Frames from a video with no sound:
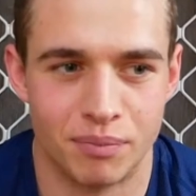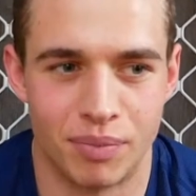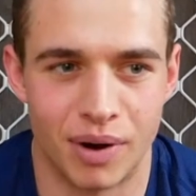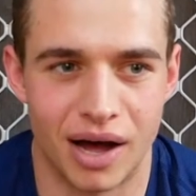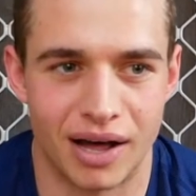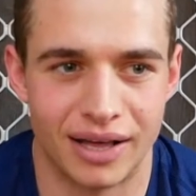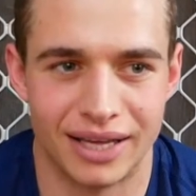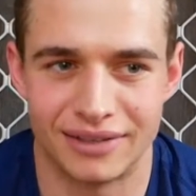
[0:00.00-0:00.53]

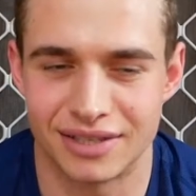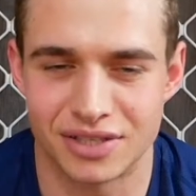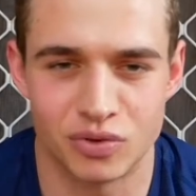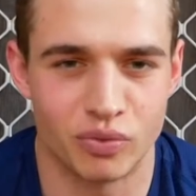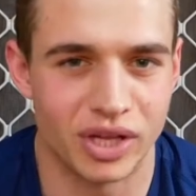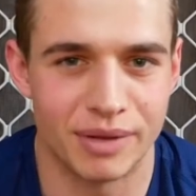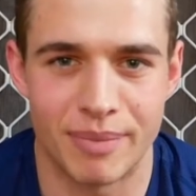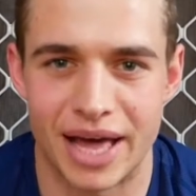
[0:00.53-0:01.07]
But it doesn't
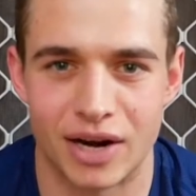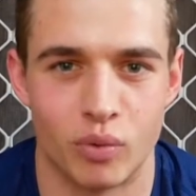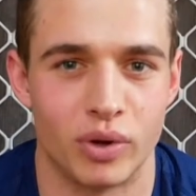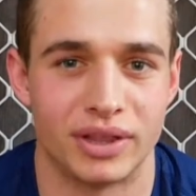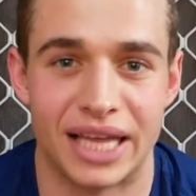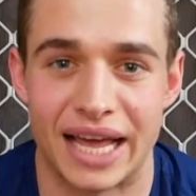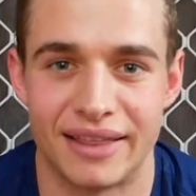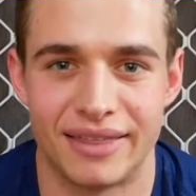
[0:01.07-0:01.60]
really matter
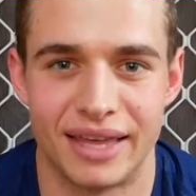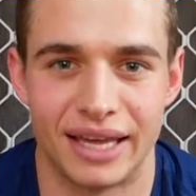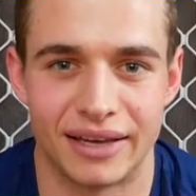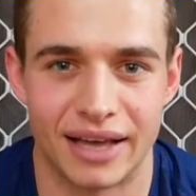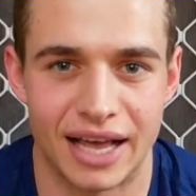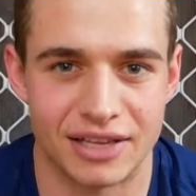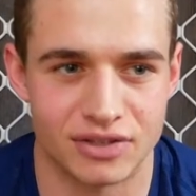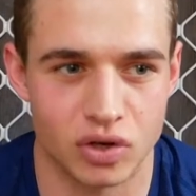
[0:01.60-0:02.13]
what they think,
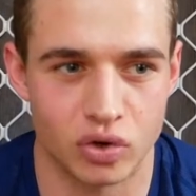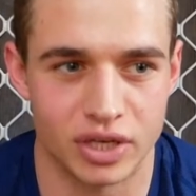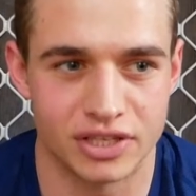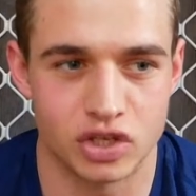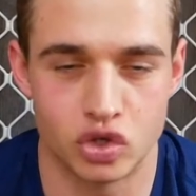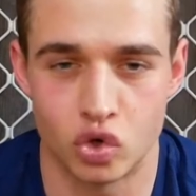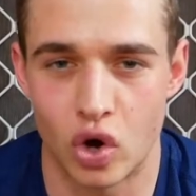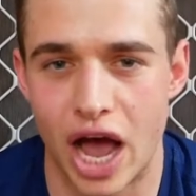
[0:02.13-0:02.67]
as long
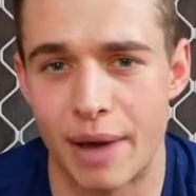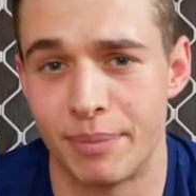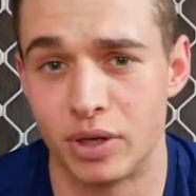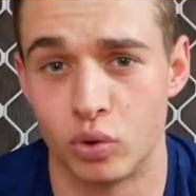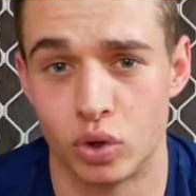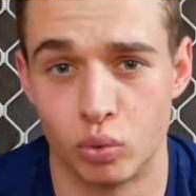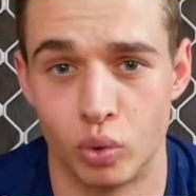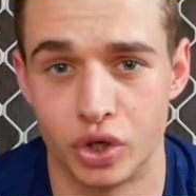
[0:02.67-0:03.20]
as you're happy
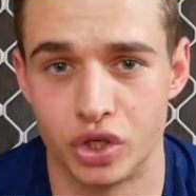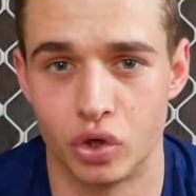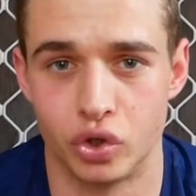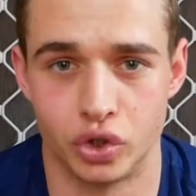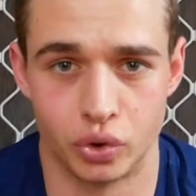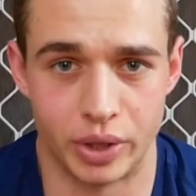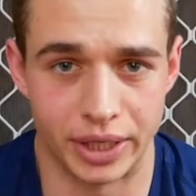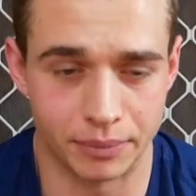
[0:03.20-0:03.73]
with what you're
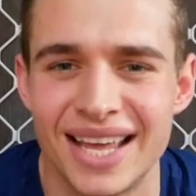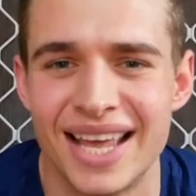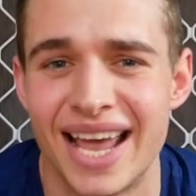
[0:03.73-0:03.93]
doing.